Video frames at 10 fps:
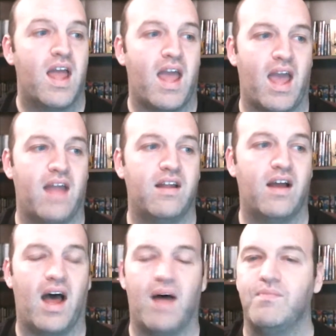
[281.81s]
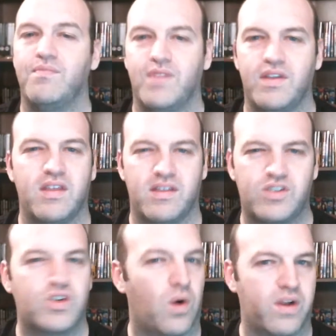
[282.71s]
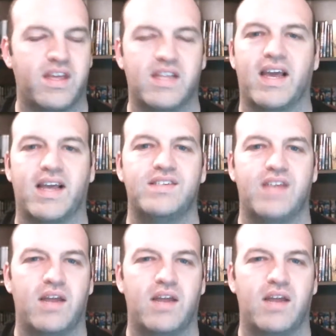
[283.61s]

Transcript: and the score thing, like I said,